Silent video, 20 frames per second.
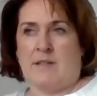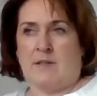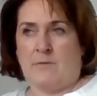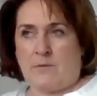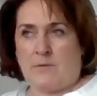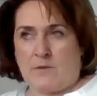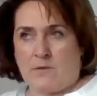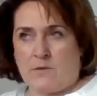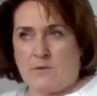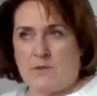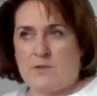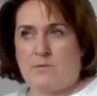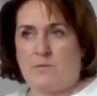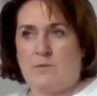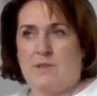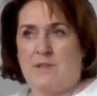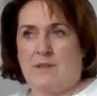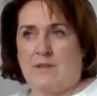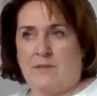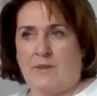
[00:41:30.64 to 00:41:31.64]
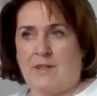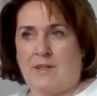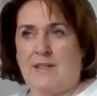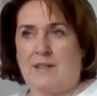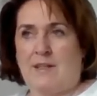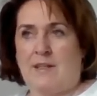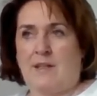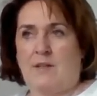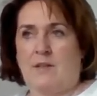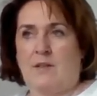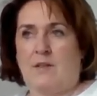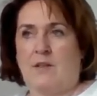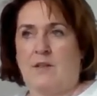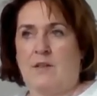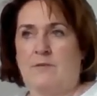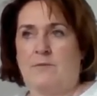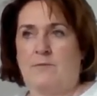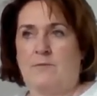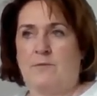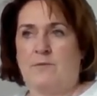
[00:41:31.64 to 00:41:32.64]
Of course, we are thinking
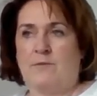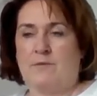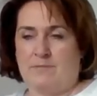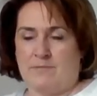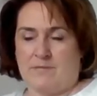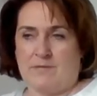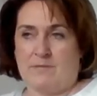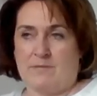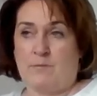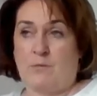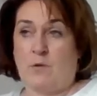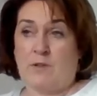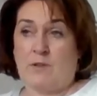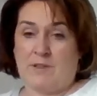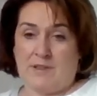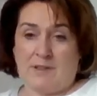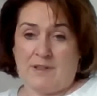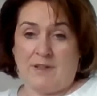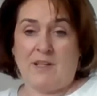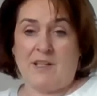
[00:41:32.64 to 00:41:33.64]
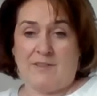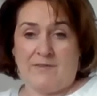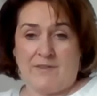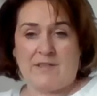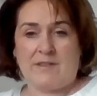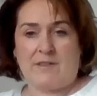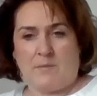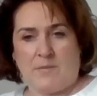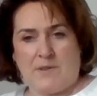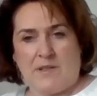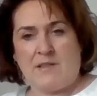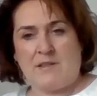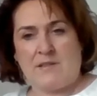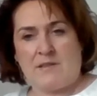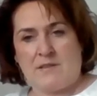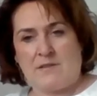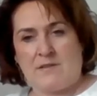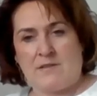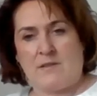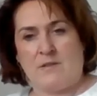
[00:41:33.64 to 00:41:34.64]
of broadening our investor
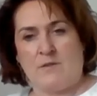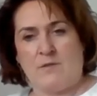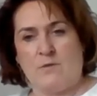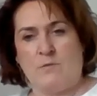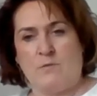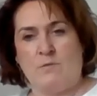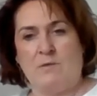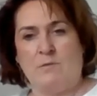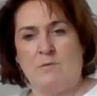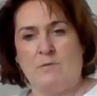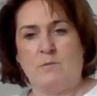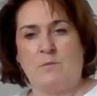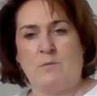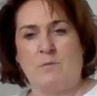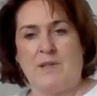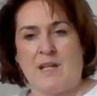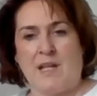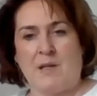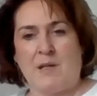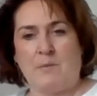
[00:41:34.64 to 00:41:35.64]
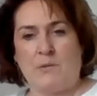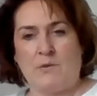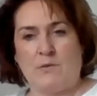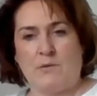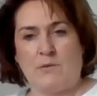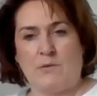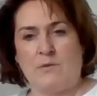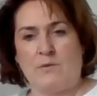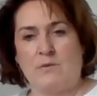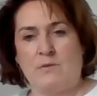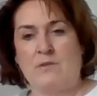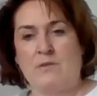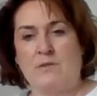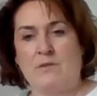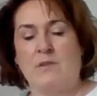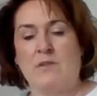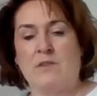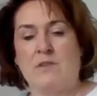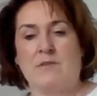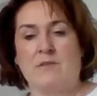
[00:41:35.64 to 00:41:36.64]
base. So we would be happy to
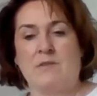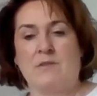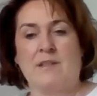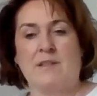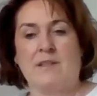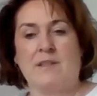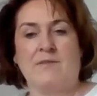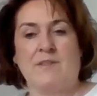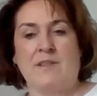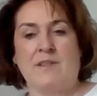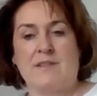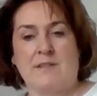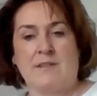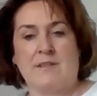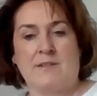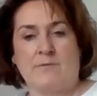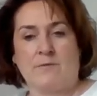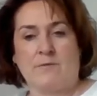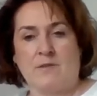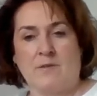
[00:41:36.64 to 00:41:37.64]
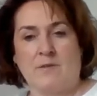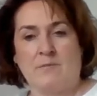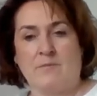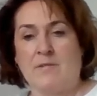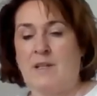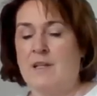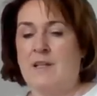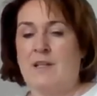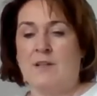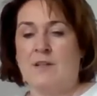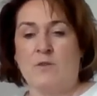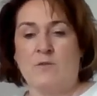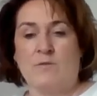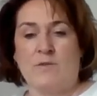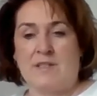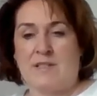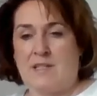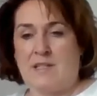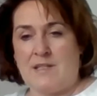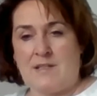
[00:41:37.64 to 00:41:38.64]
also get investors from
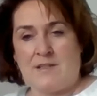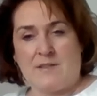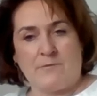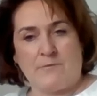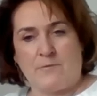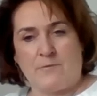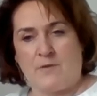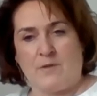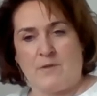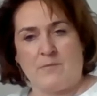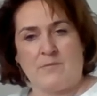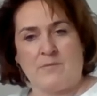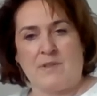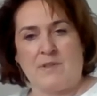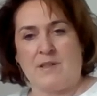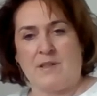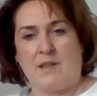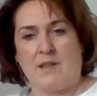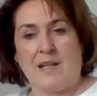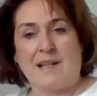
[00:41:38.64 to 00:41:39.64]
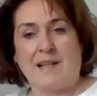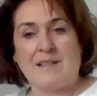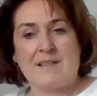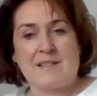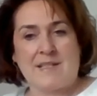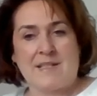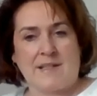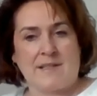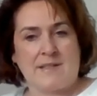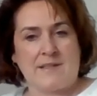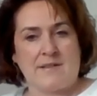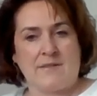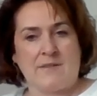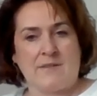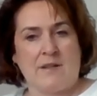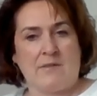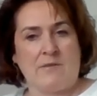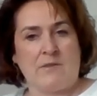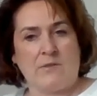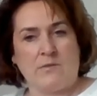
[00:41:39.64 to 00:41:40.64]
overseas, from the Anglo-Saxon
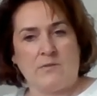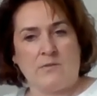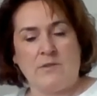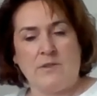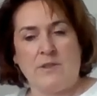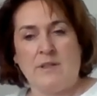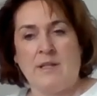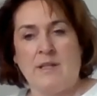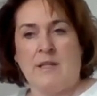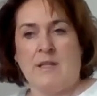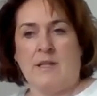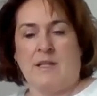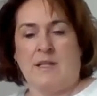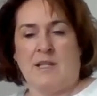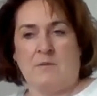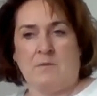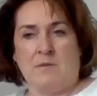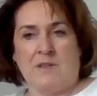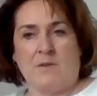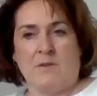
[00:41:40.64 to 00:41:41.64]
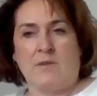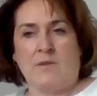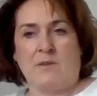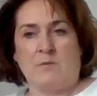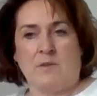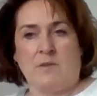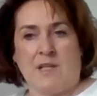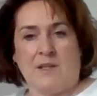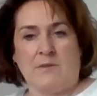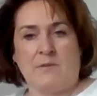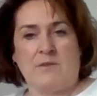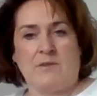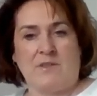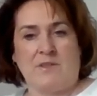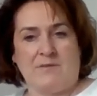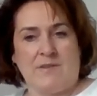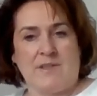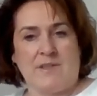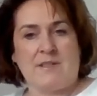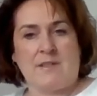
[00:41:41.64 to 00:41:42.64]
territory. And we know that we have to
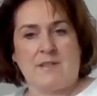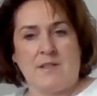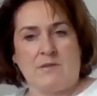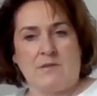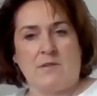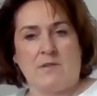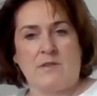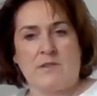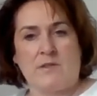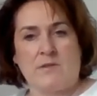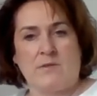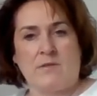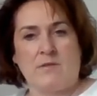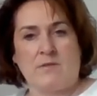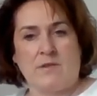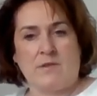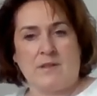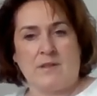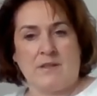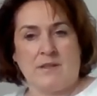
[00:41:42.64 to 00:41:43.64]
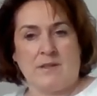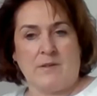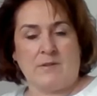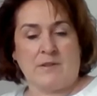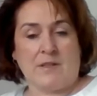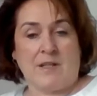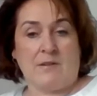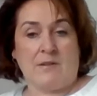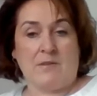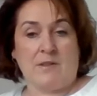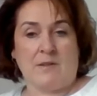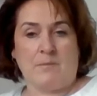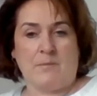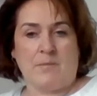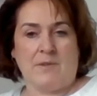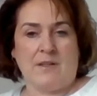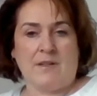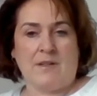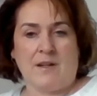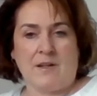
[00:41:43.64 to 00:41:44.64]
invest here also on our
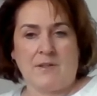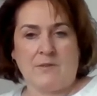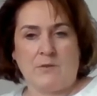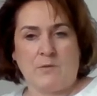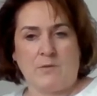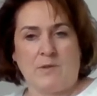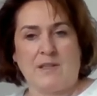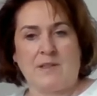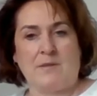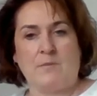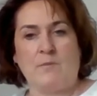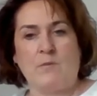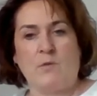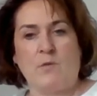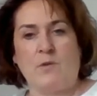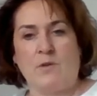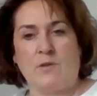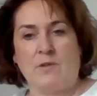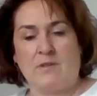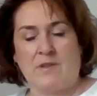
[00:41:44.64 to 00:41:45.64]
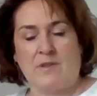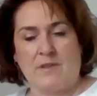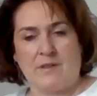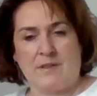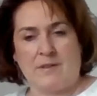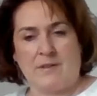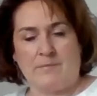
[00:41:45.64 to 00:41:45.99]
PR to get more